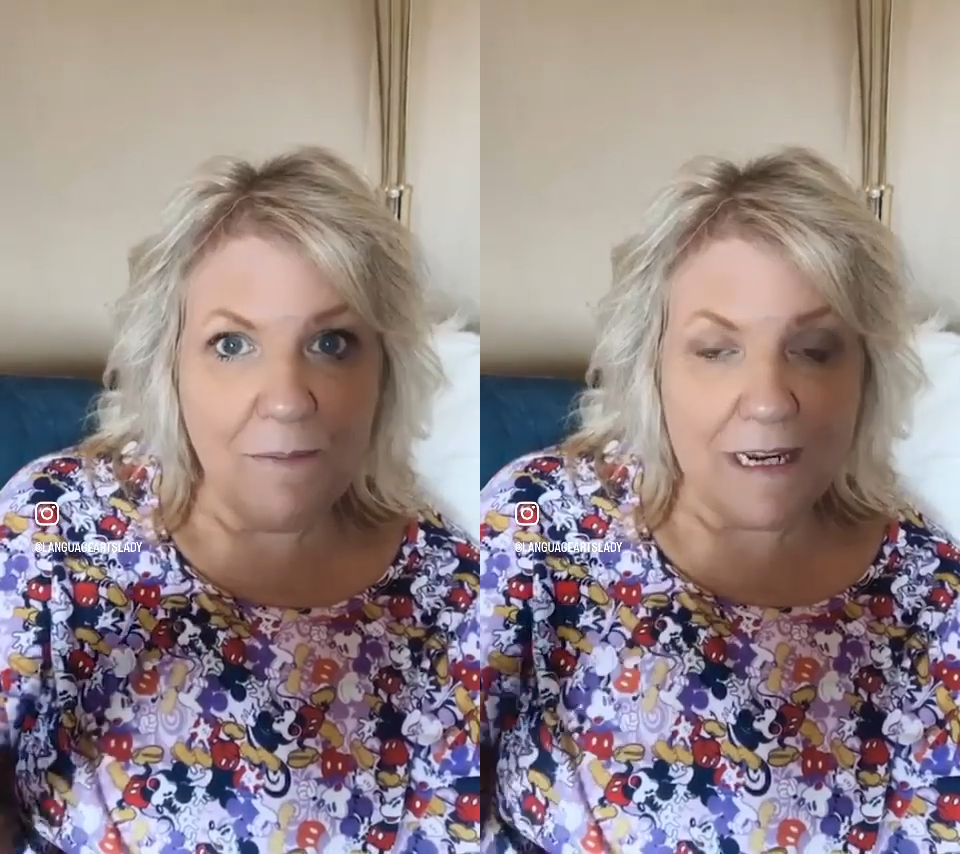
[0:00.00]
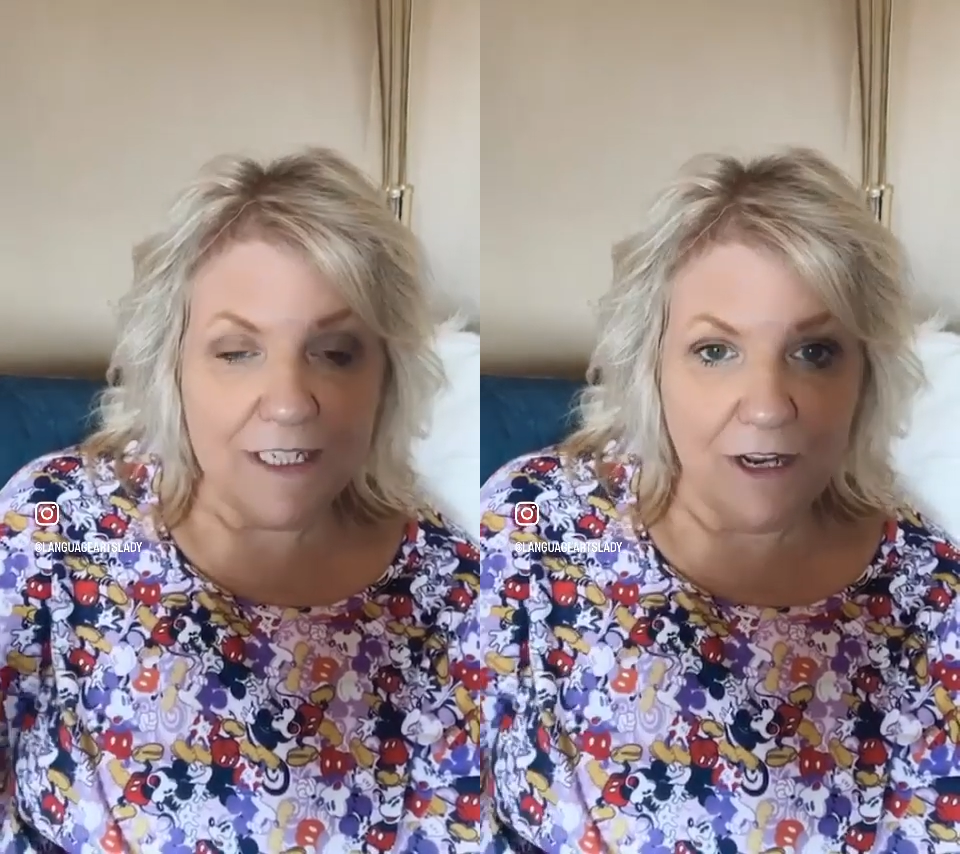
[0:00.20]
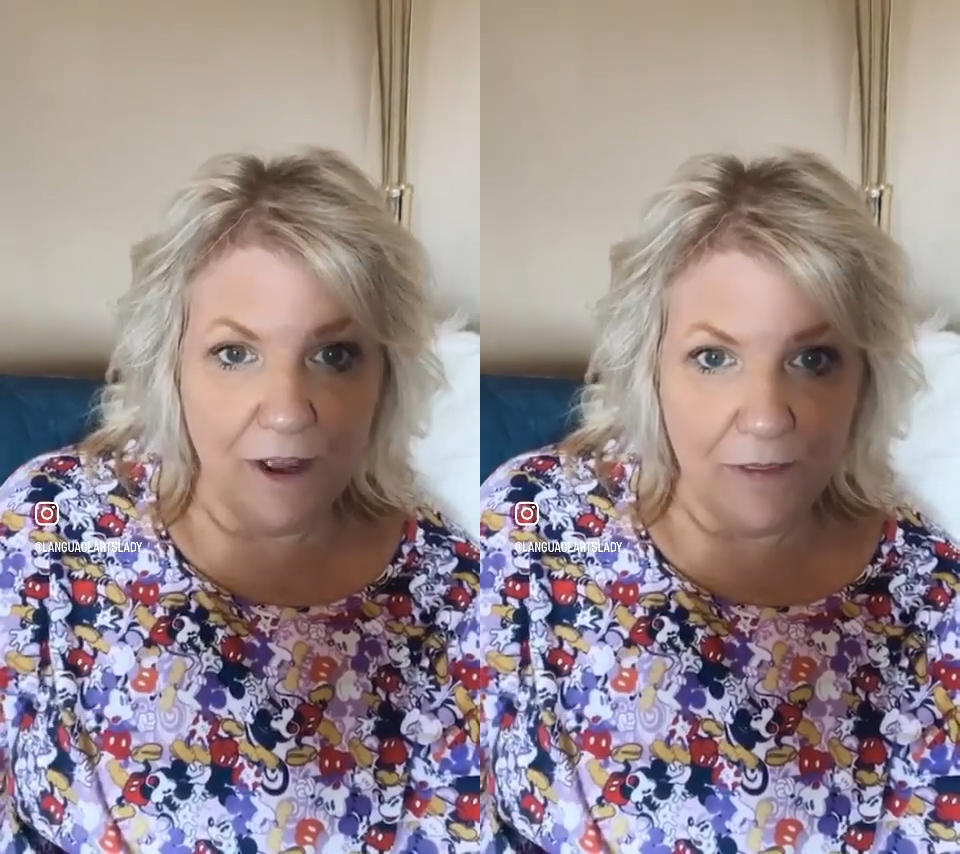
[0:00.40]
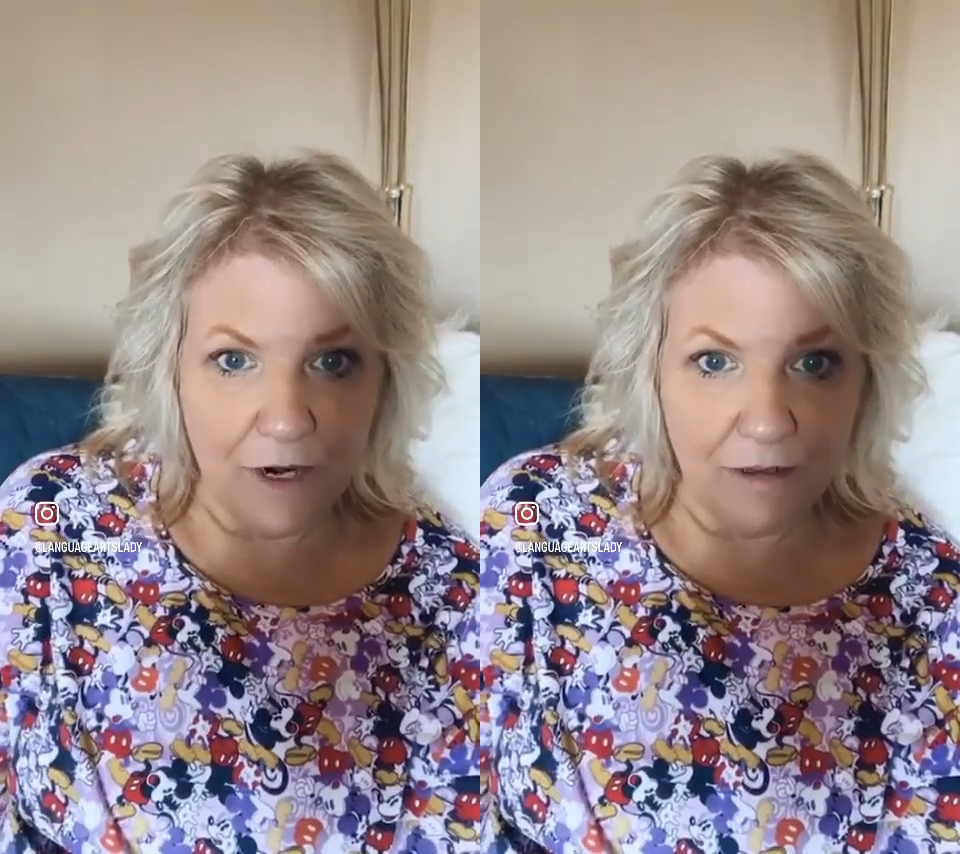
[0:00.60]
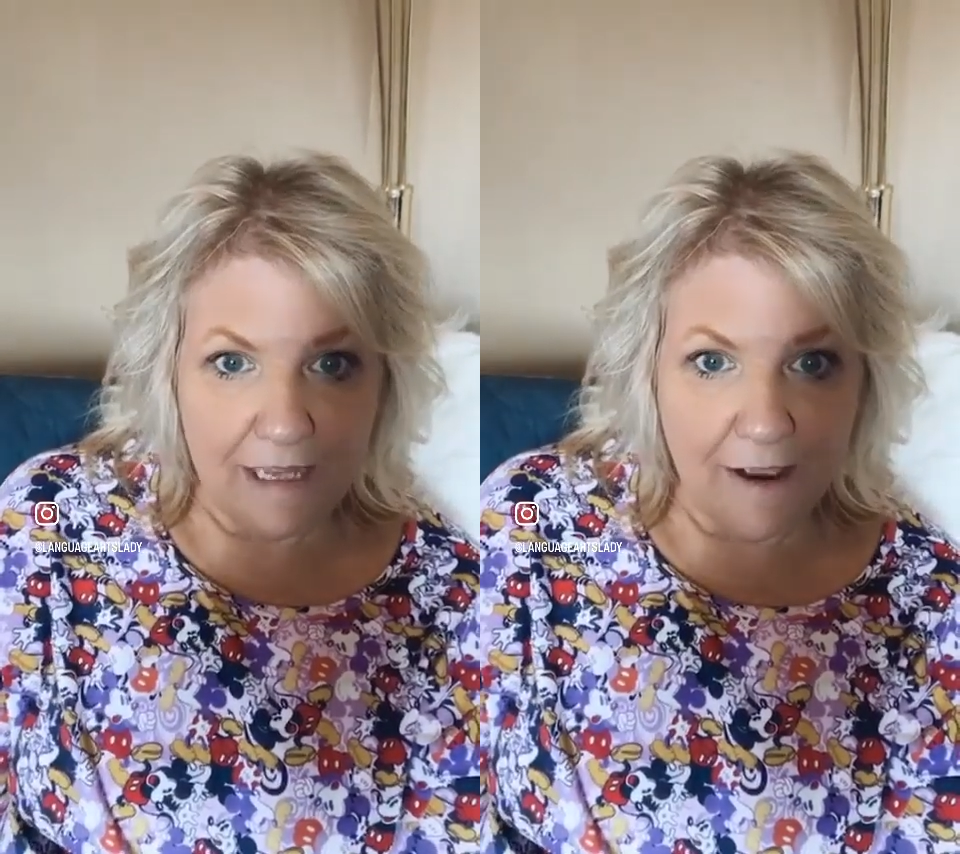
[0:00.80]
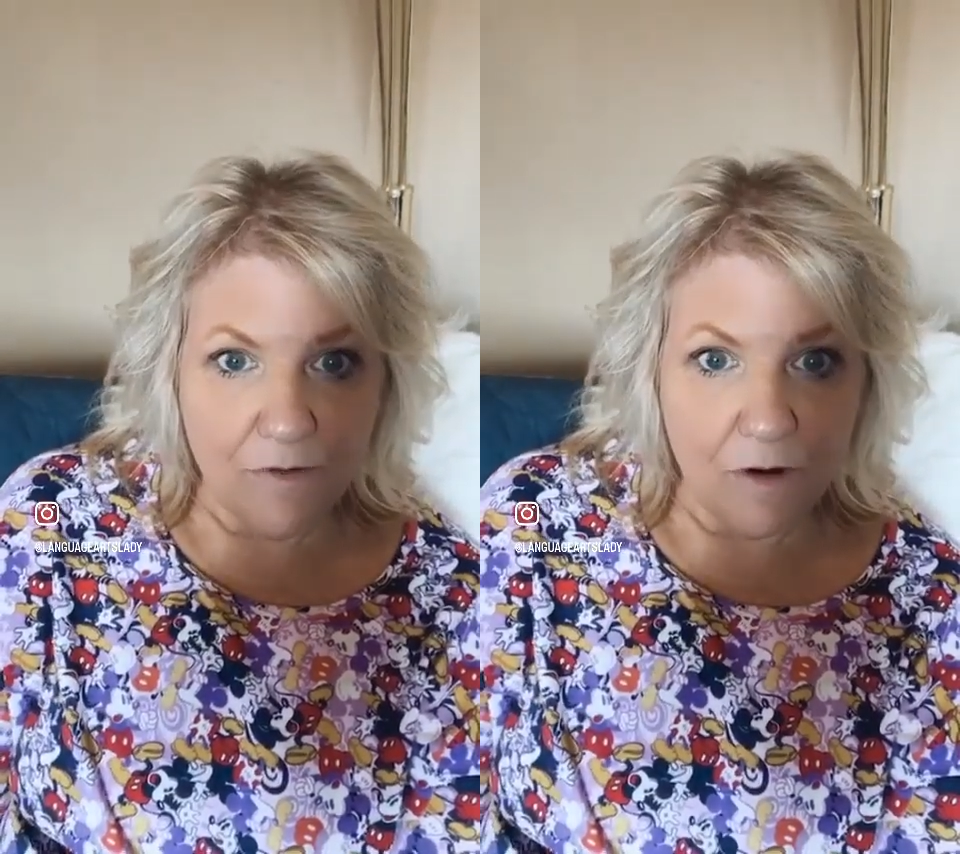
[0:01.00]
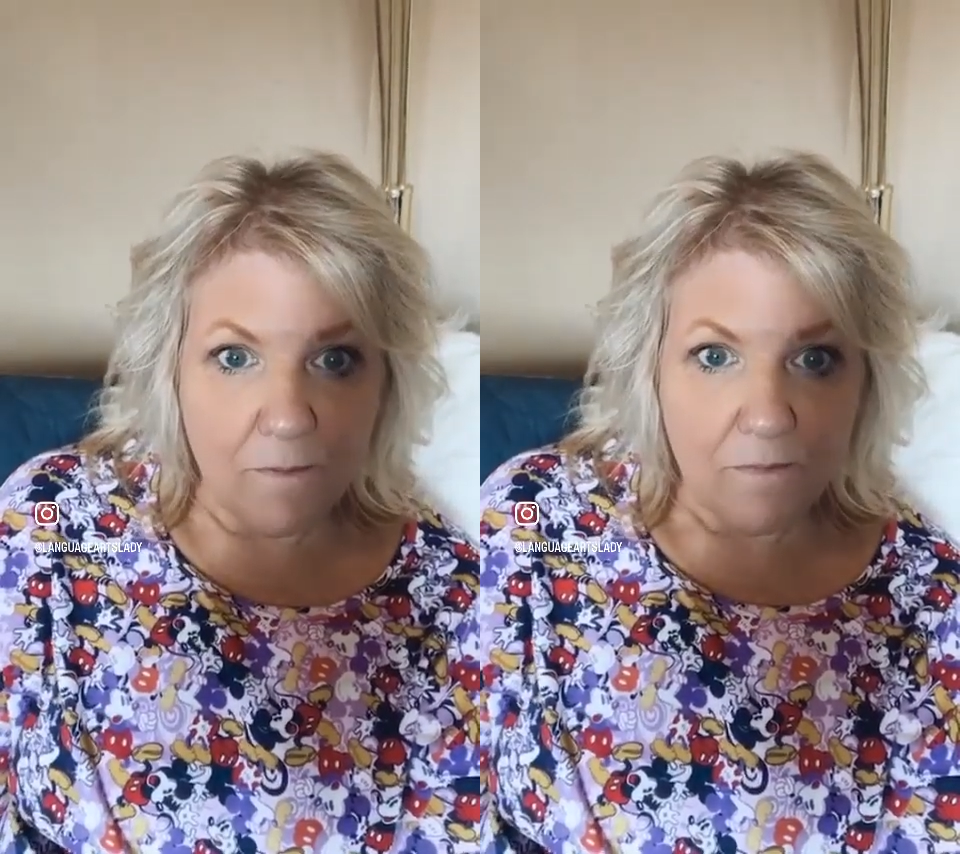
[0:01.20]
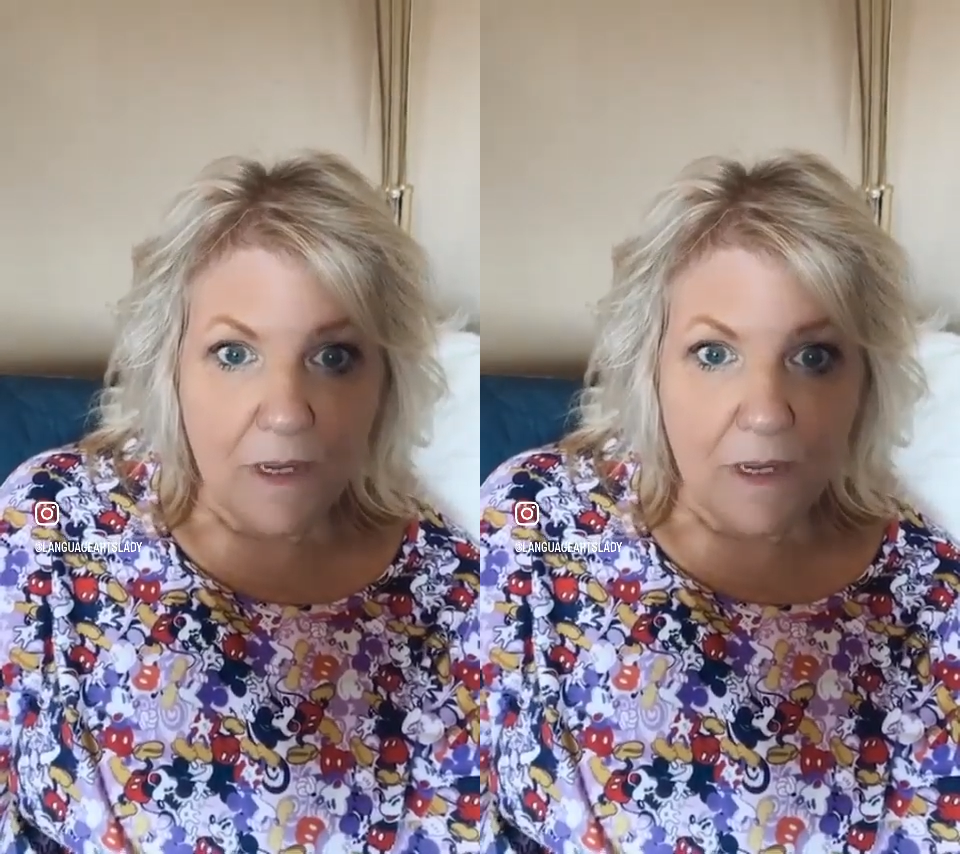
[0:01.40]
based on their level.